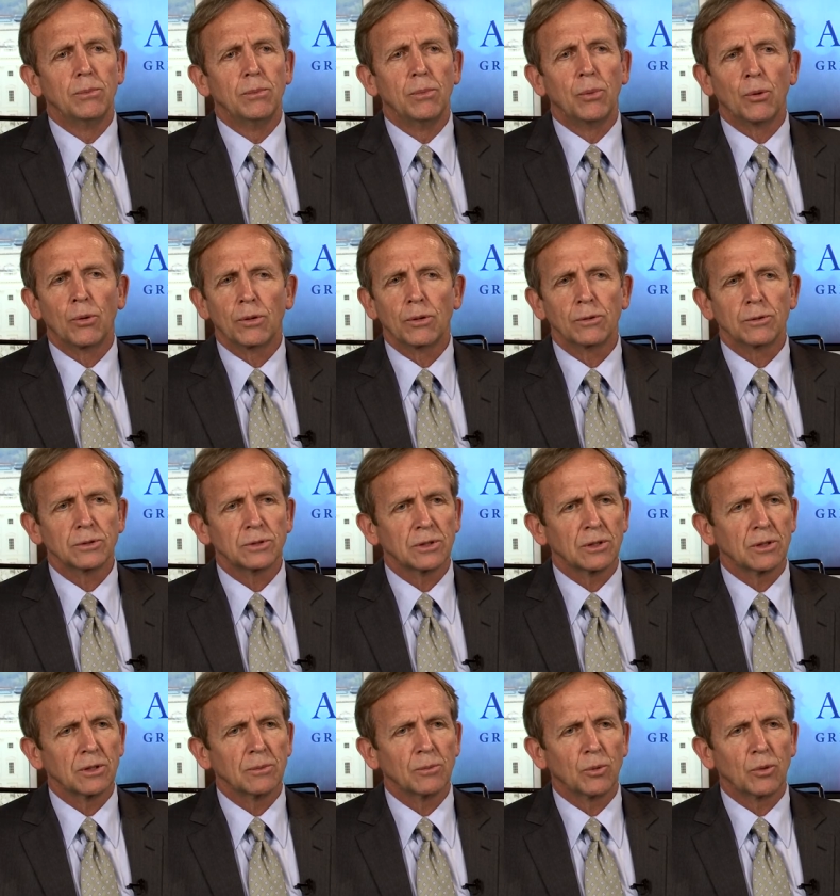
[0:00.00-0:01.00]
borders
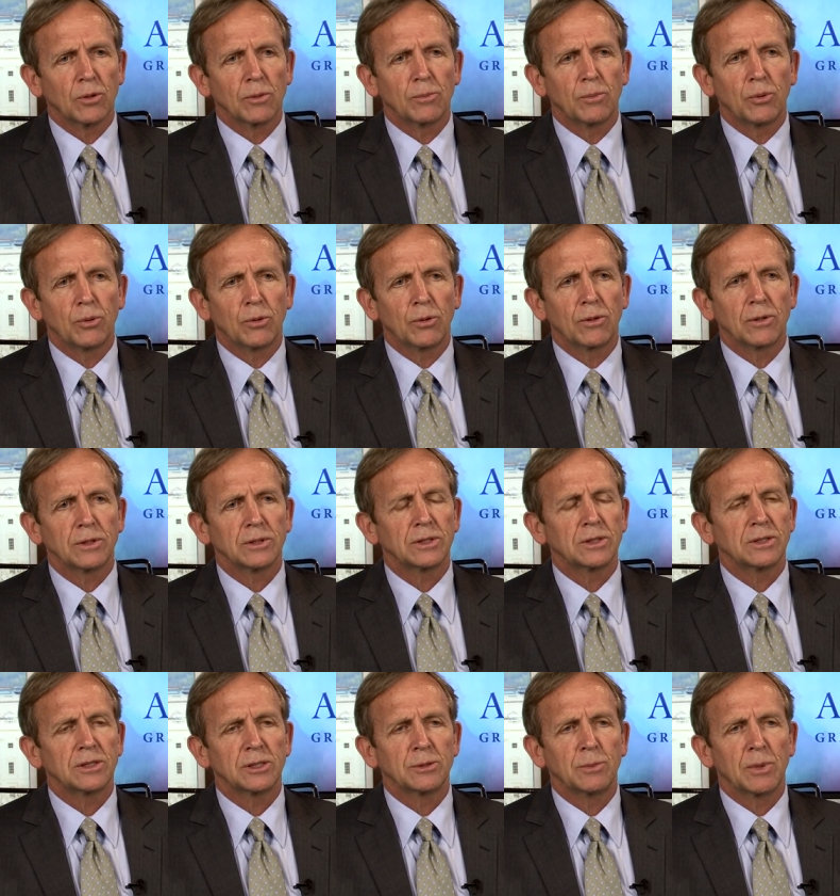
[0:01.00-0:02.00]
are more
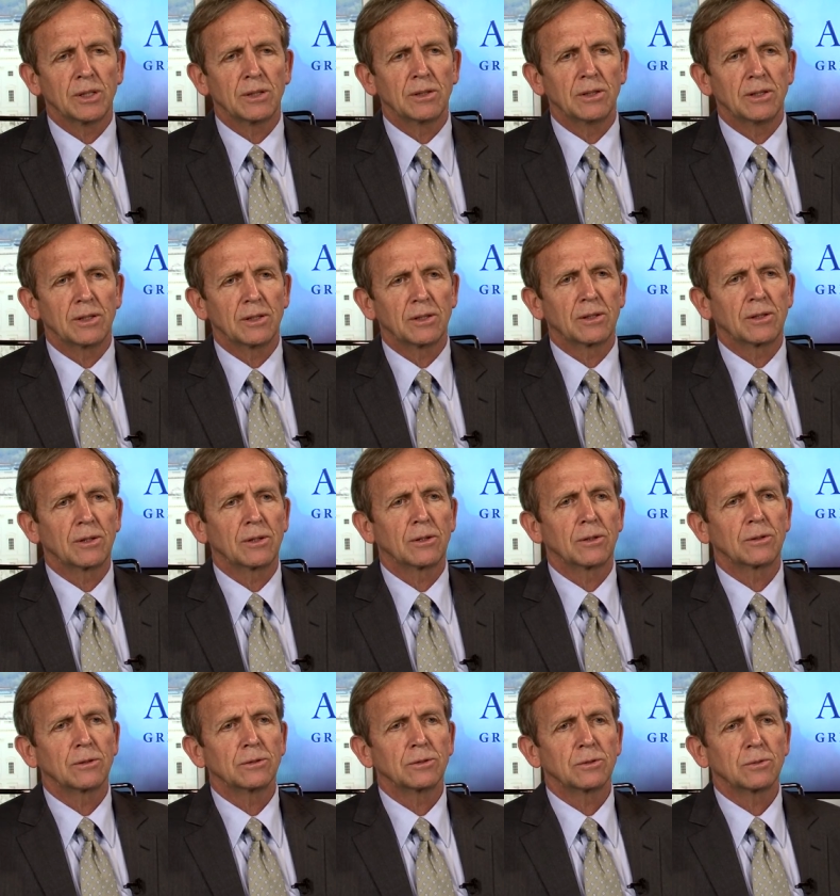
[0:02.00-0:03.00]
porous and smuggling
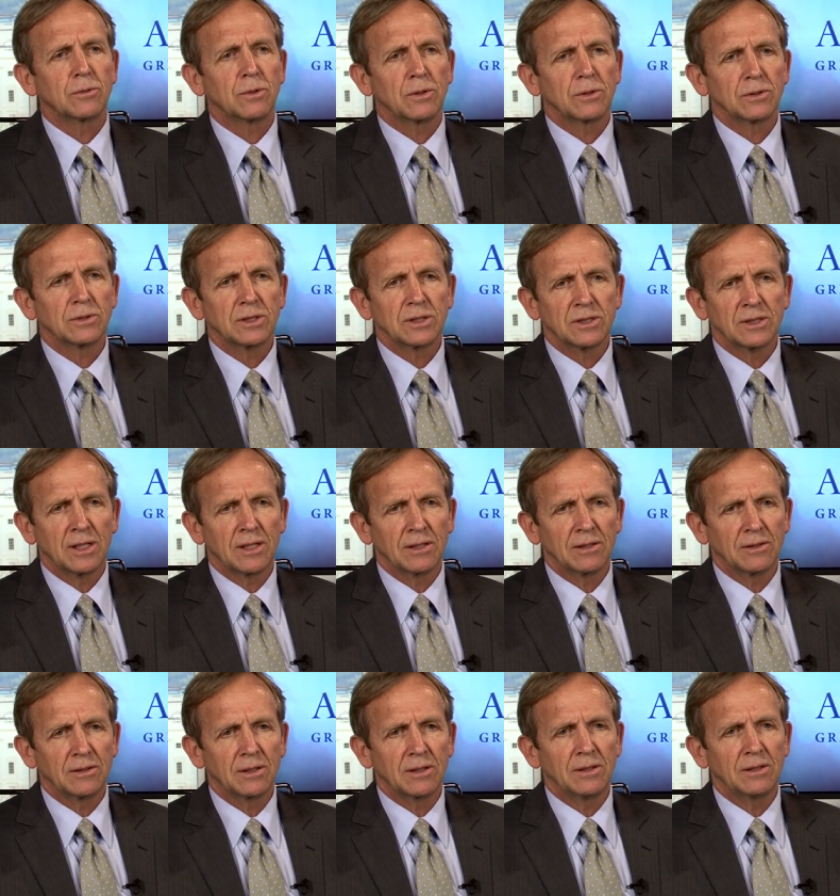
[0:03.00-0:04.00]
occurs, where
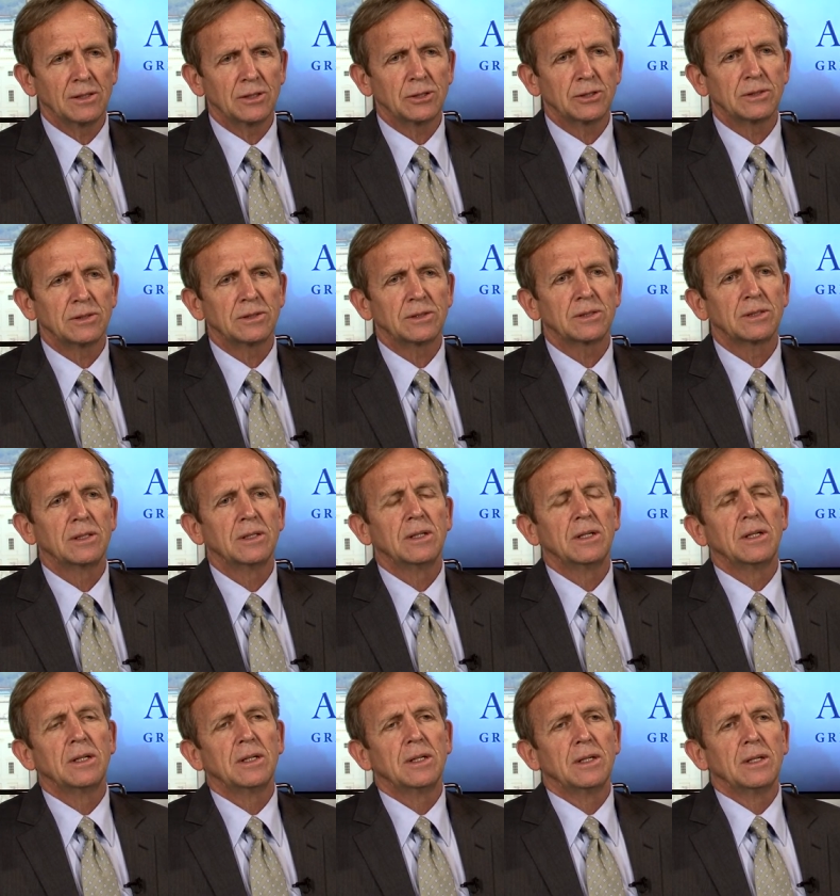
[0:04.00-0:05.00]
societal conditions
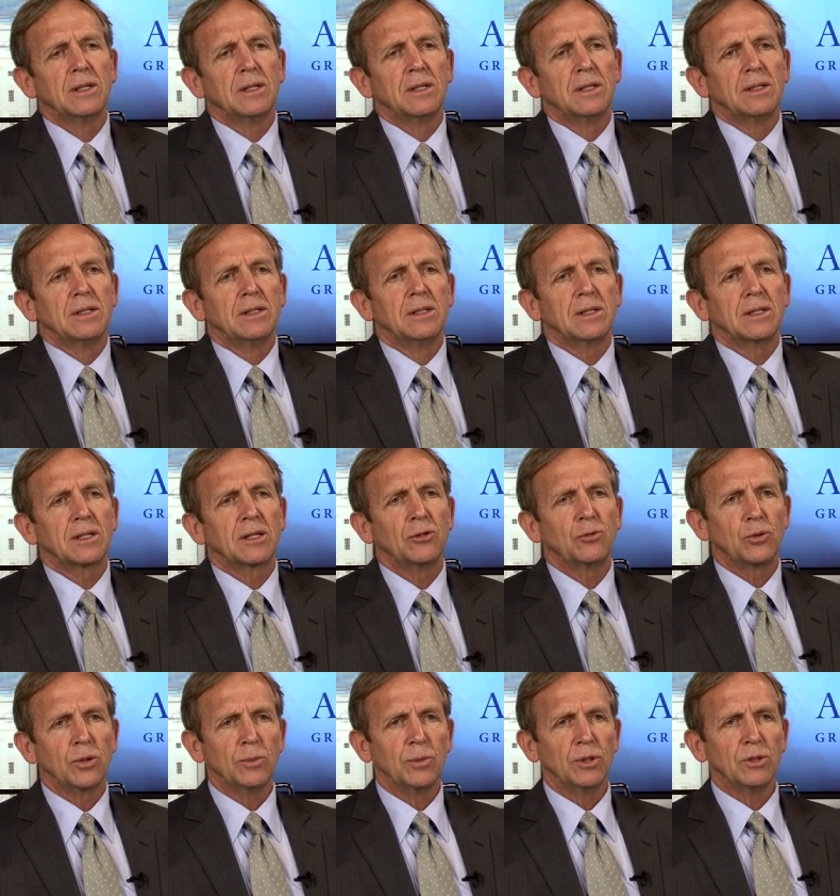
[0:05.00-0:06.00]
uh,
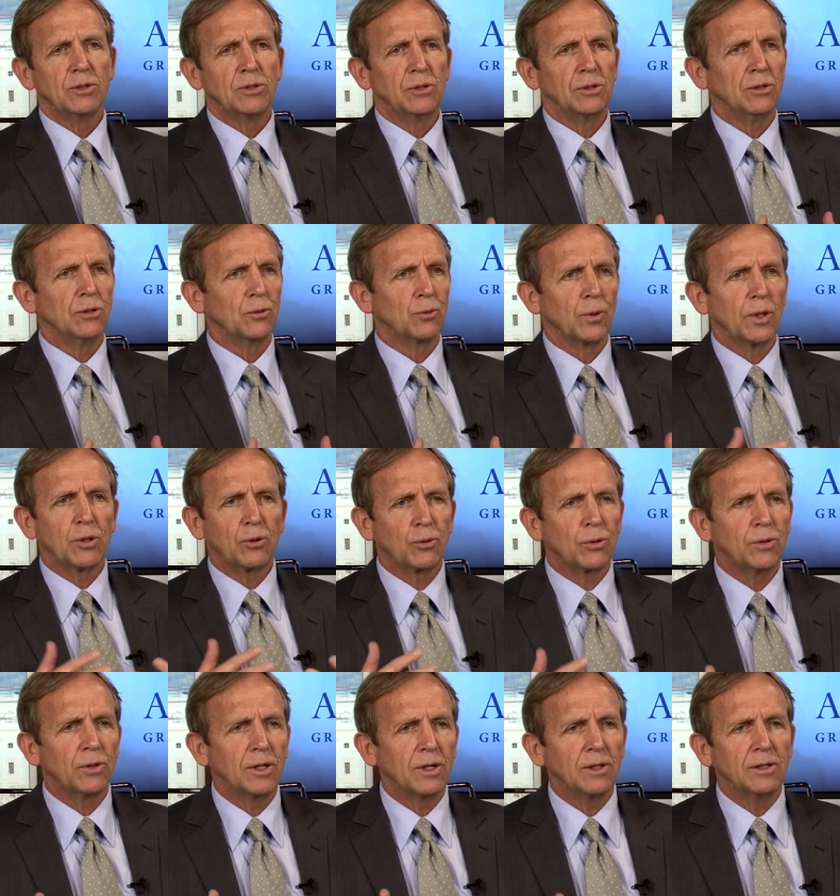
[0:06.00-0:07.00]
contribute to
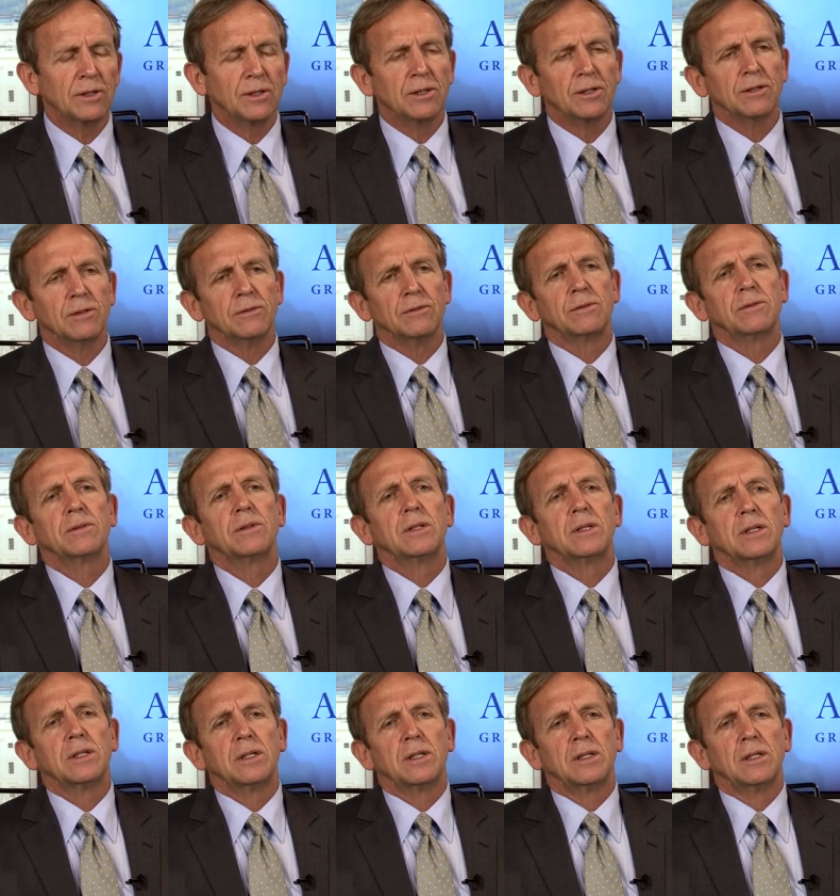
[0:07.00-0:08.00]
recruiting of,
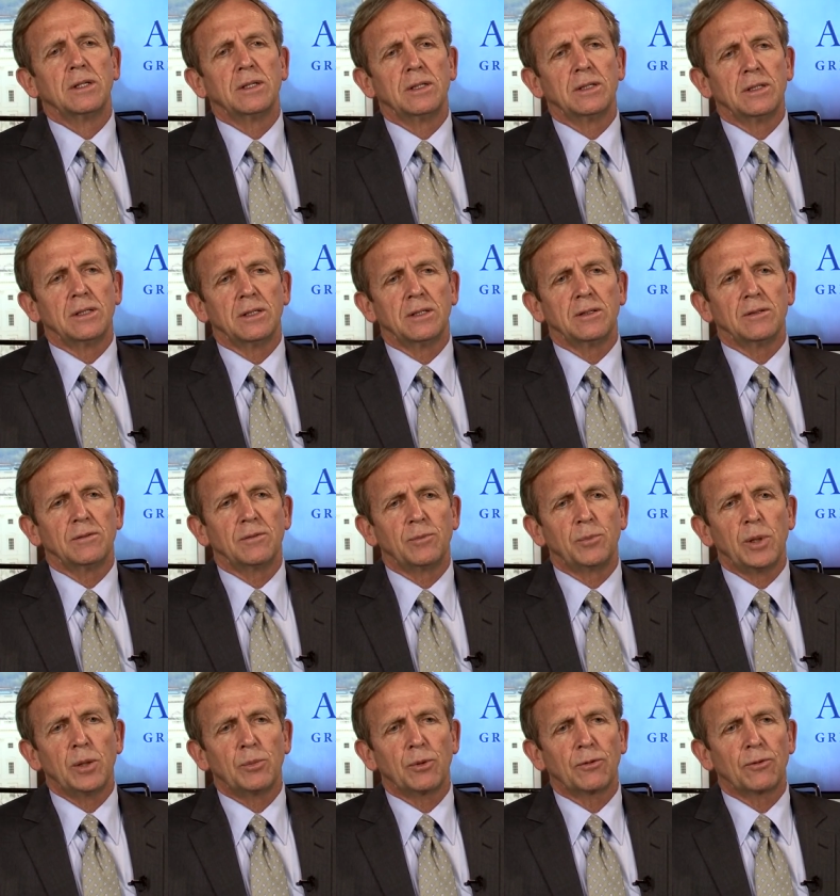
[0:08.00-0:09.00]
of
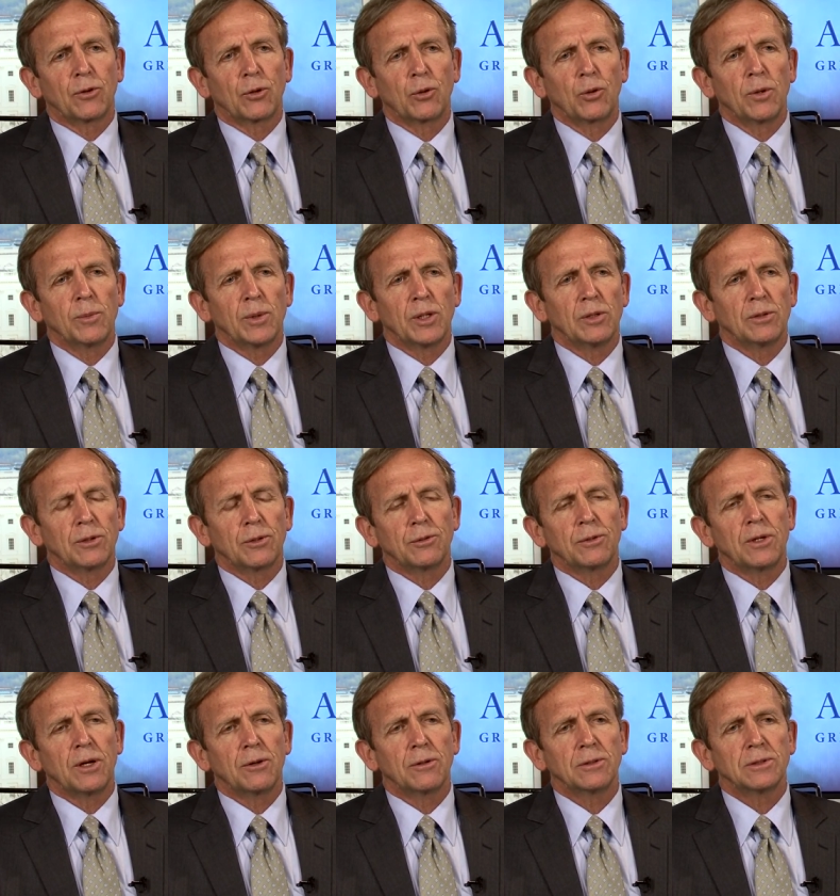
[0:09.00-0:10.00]
people for criminal or
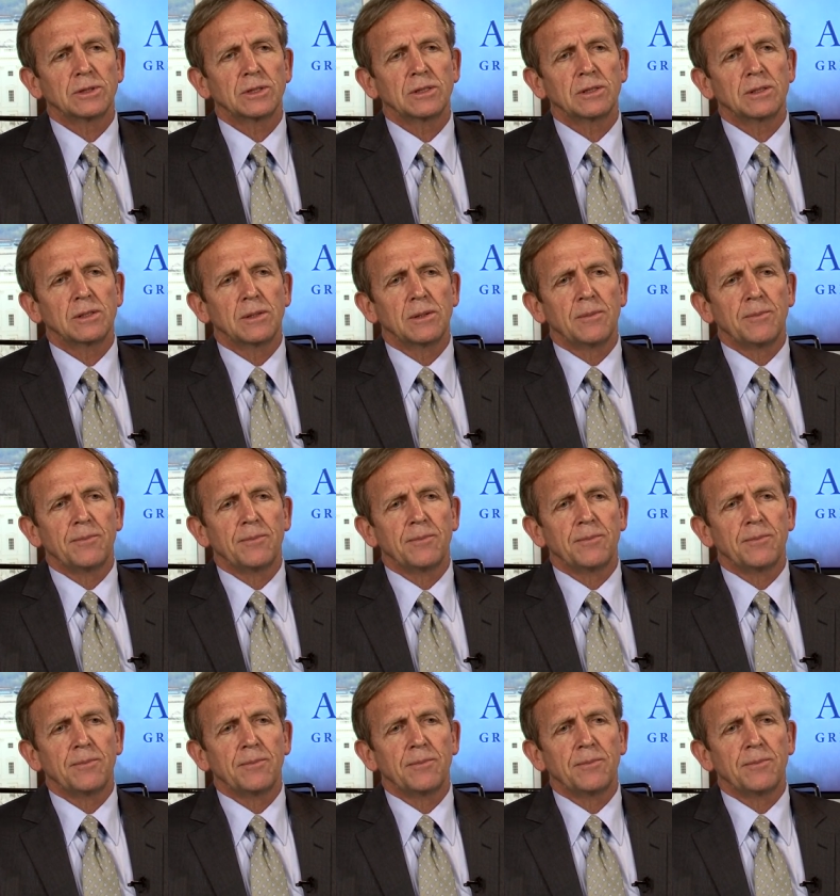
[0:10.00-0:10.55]
terrorist